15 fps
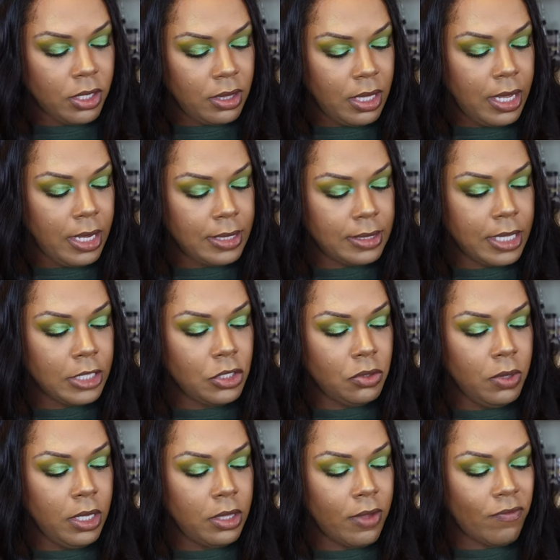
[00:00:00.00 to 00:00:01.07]
of things that
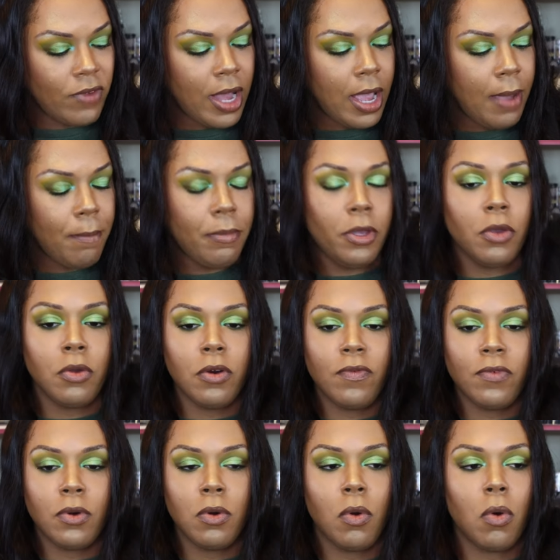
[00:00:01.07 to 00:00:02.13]
you either find
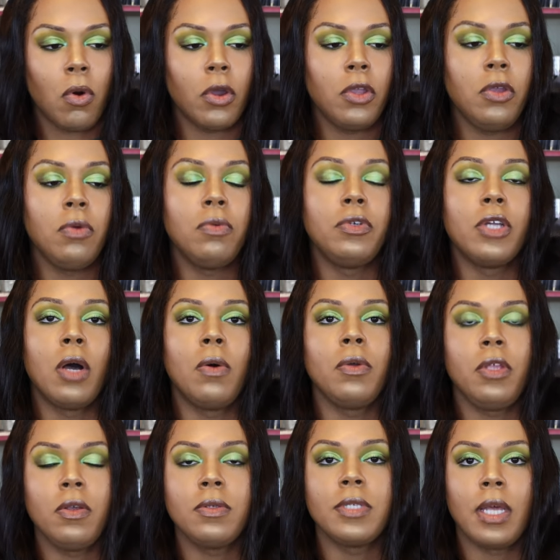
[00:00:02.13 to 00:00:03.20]
beautiful or you
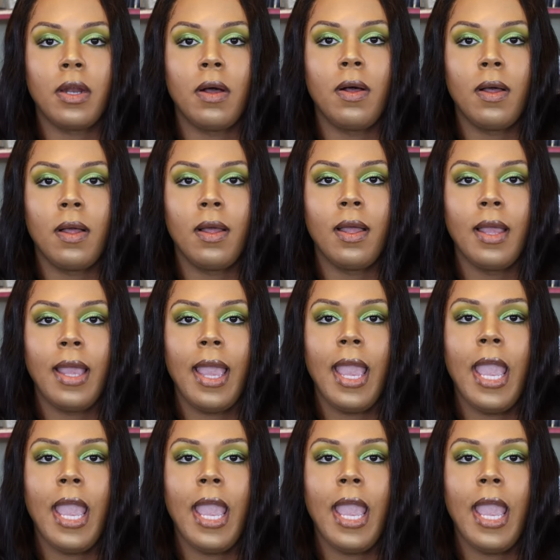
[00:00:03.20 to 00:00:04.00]
don't use at all